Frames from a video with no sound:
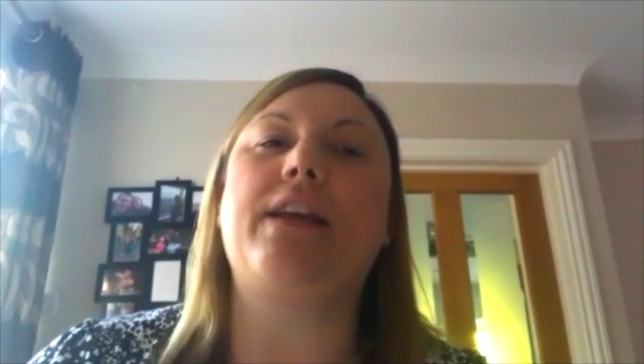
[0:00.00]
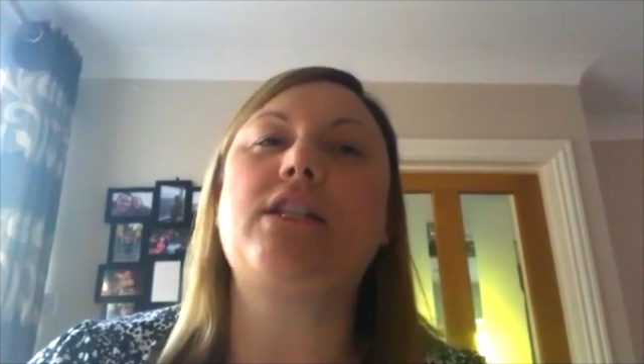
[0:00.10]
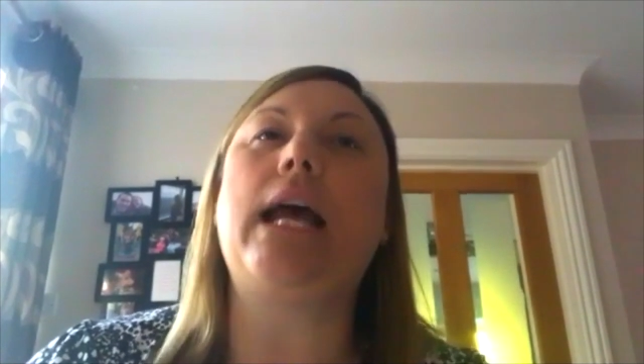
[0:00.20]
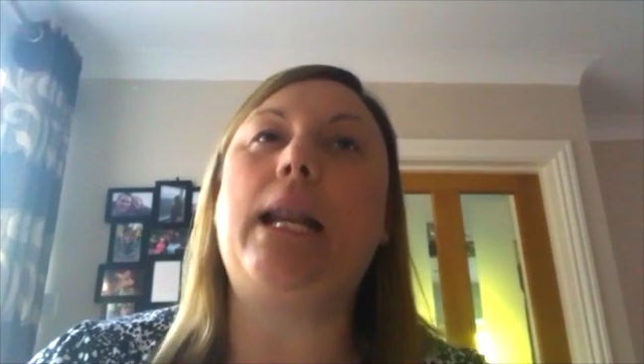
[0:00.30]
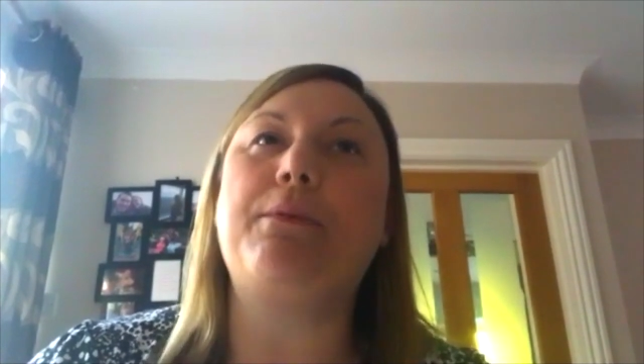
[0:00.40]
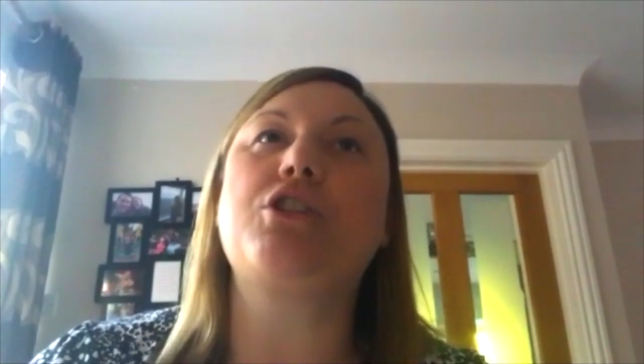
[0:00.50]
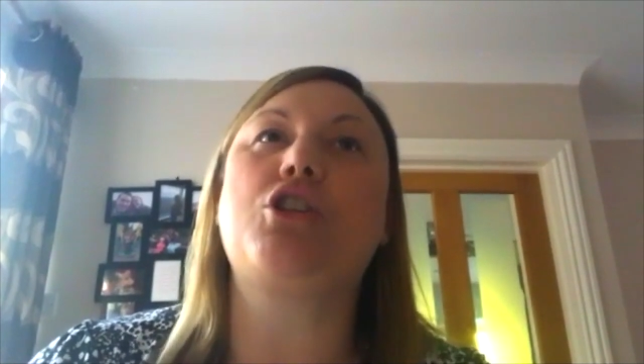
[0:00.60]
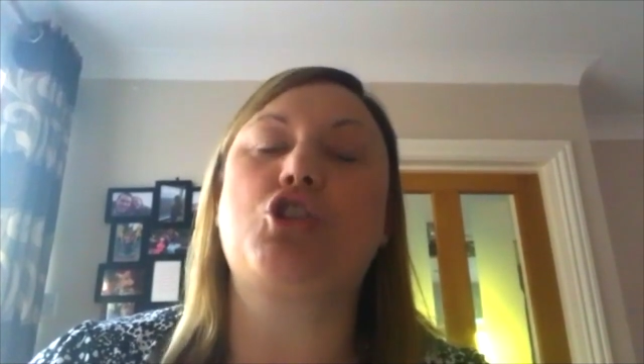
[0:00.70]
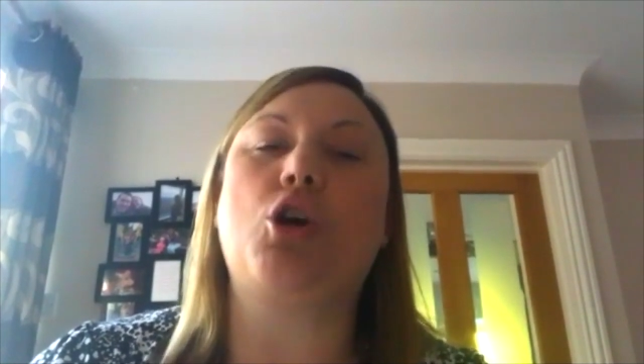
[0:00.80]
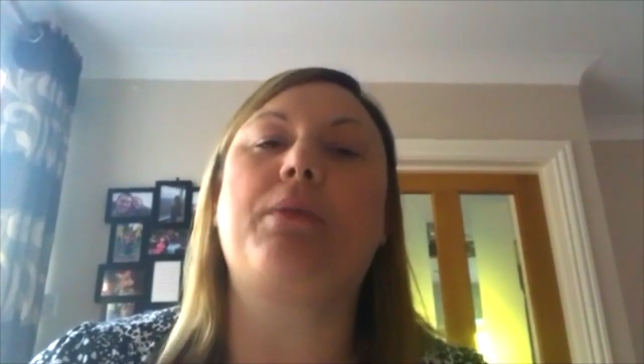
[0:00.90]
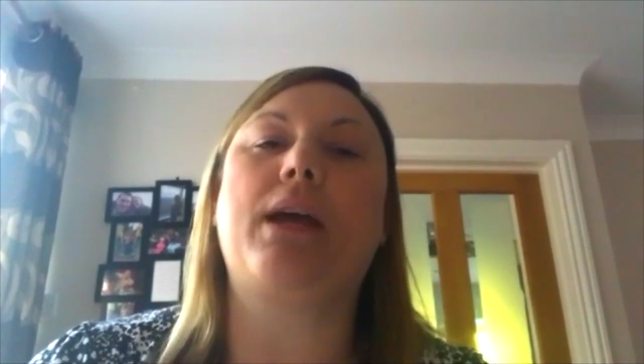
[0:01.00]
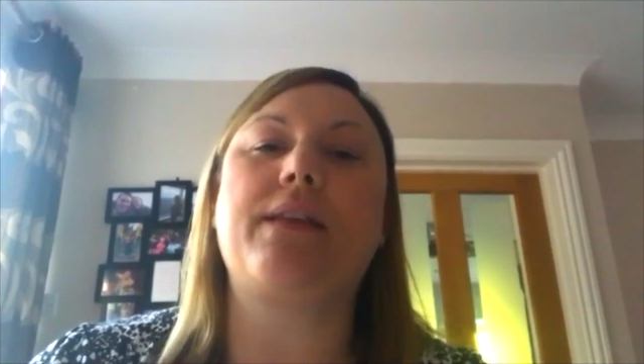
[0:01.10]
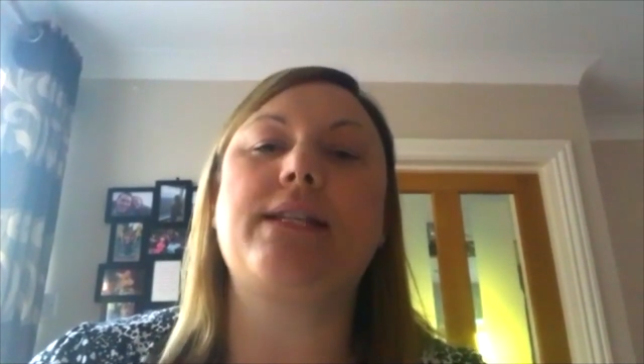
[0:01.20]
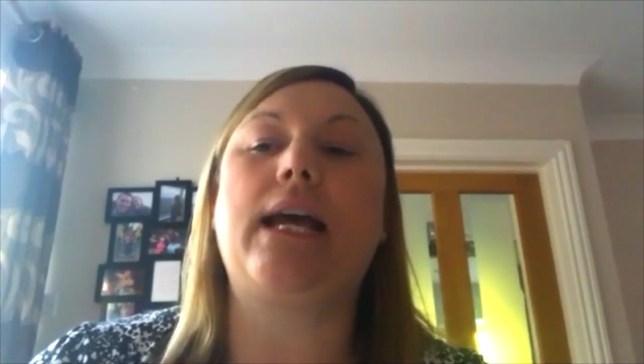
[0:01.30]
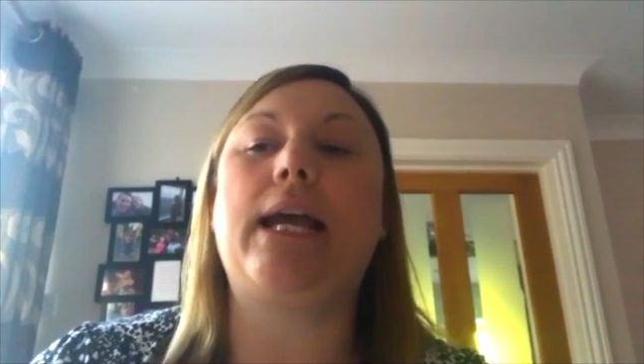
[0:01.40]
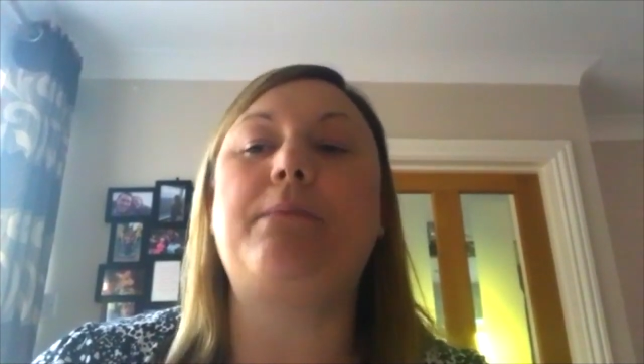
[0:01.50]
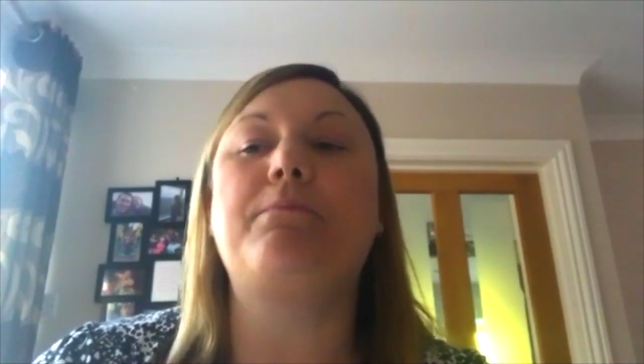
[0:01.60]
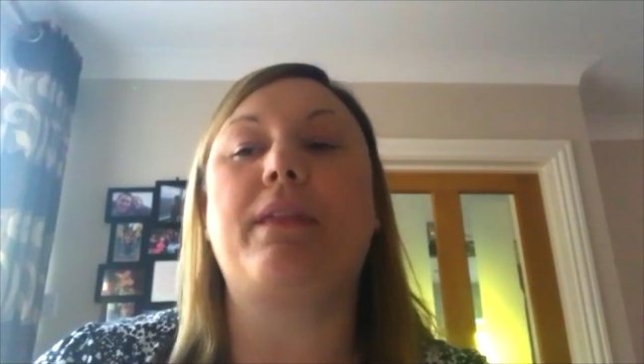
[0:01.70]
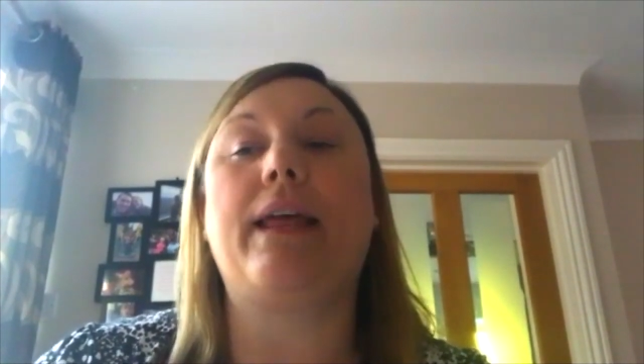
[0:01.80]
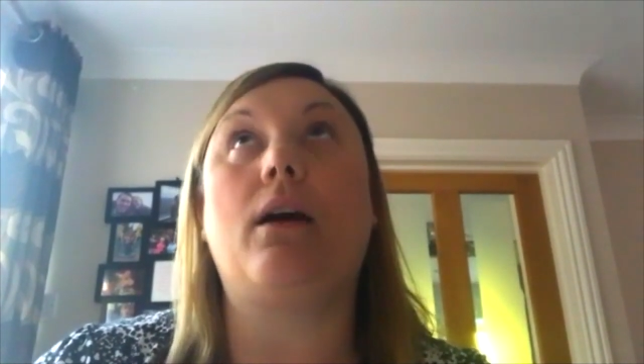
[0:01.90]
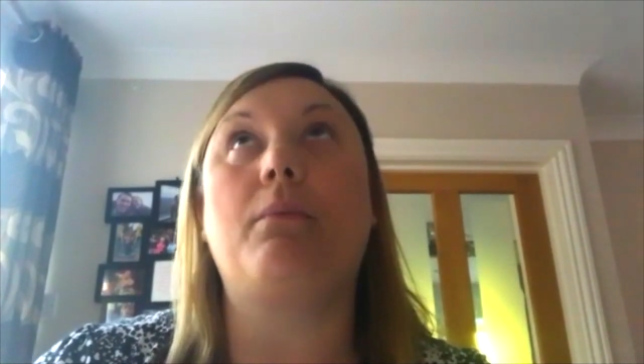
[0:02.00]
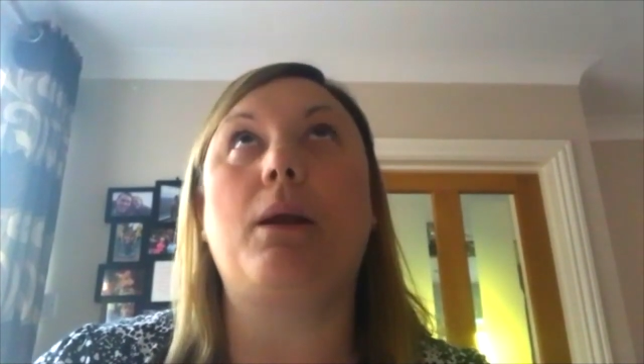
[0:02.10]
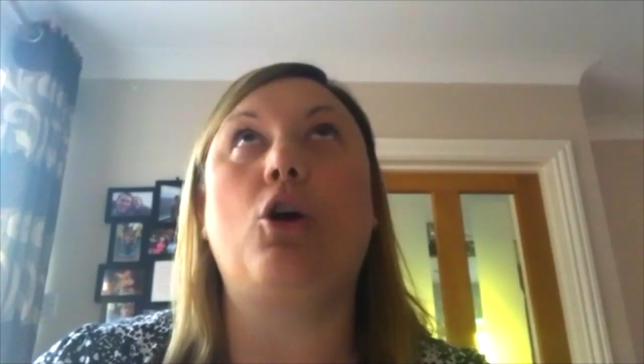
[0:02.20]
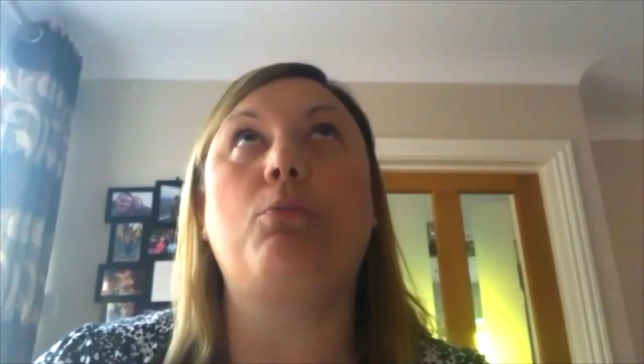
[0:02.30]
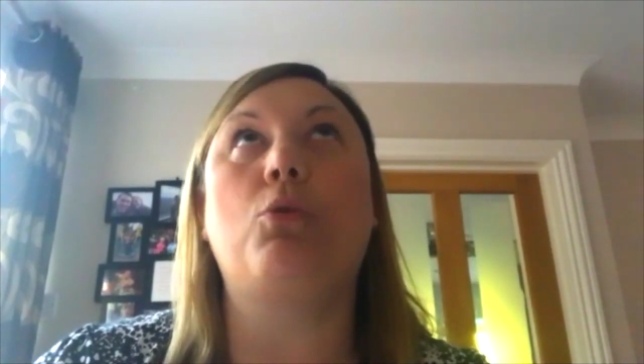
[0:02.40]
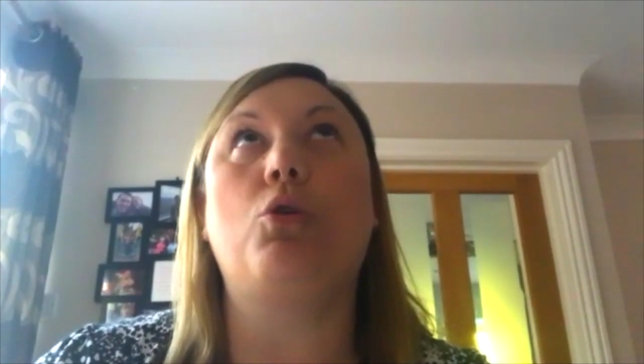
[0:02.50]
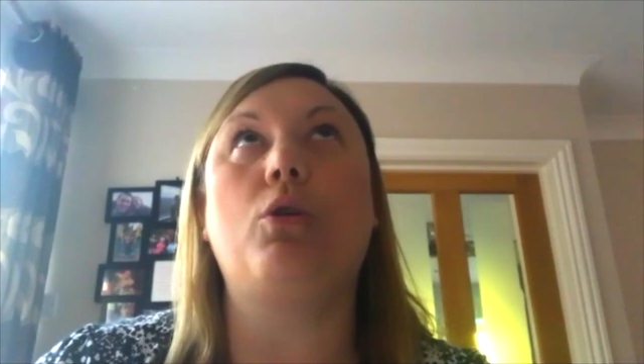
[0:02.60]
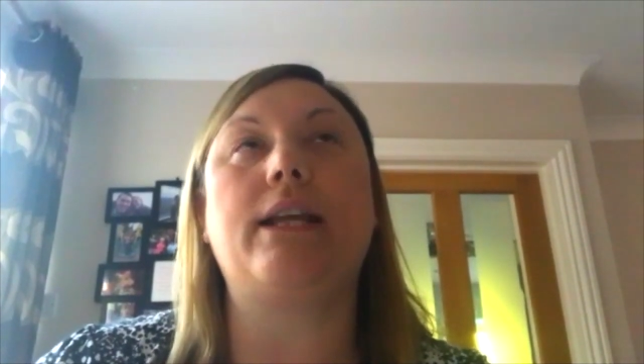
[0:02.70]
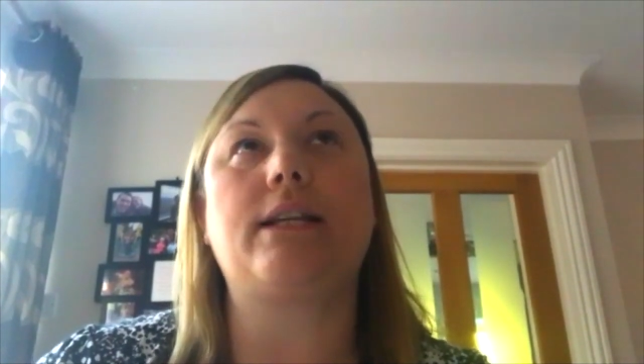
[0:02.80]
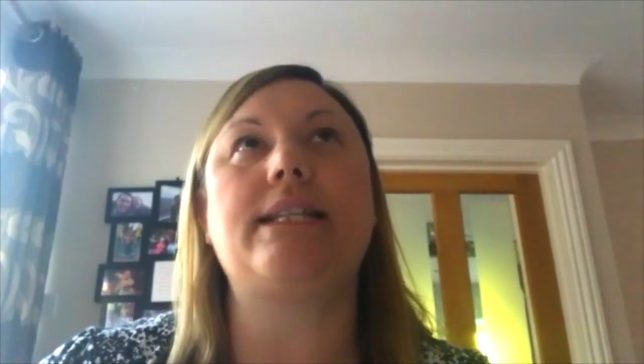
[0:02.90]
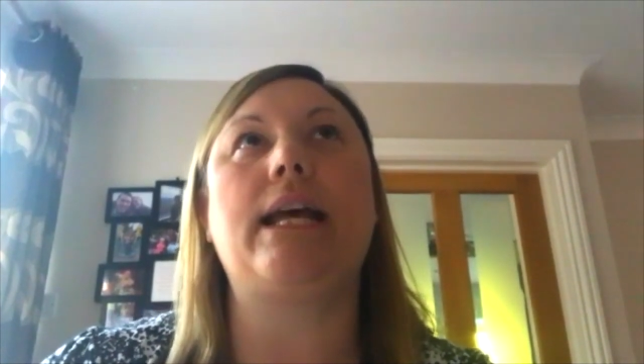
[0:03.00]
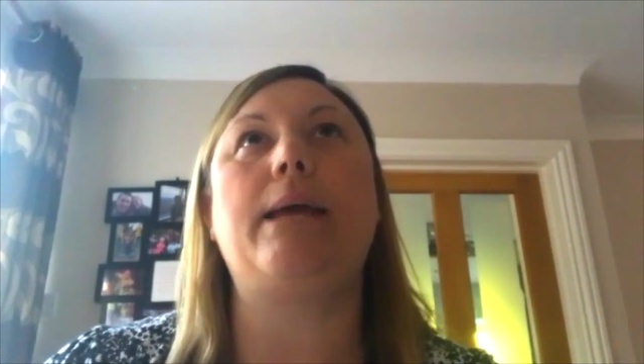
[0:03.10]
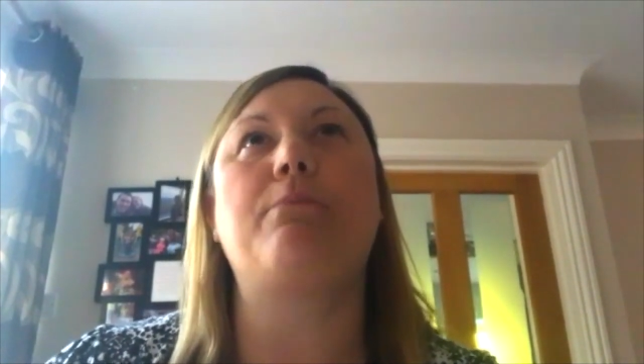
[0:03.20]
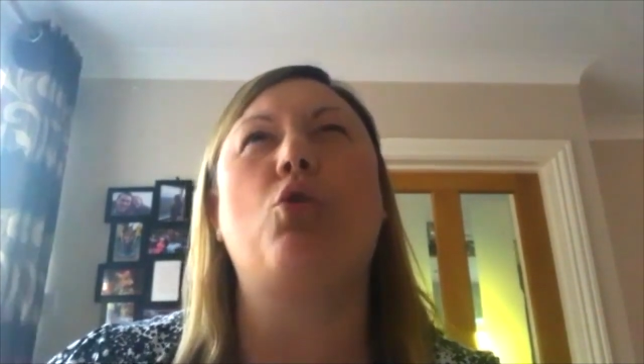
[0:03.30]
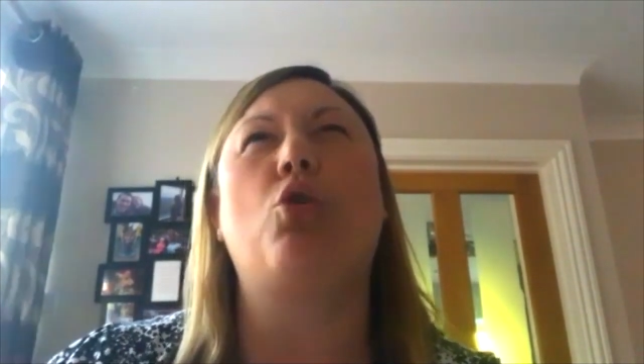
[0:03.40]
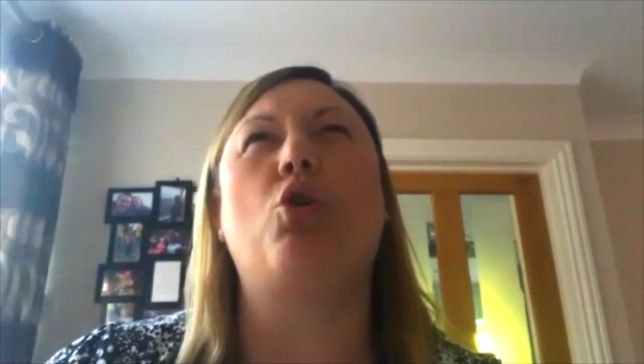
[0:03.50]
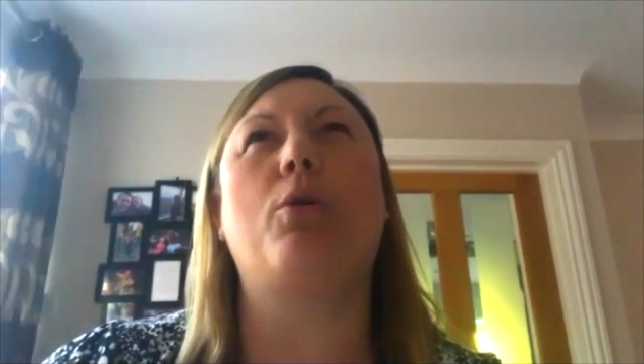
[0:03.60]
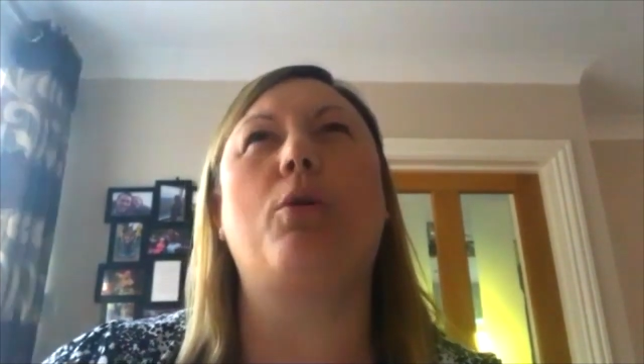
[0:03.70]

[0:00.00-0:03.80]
There's elements of the job that are the same, but then I'm a lot more, as I say, more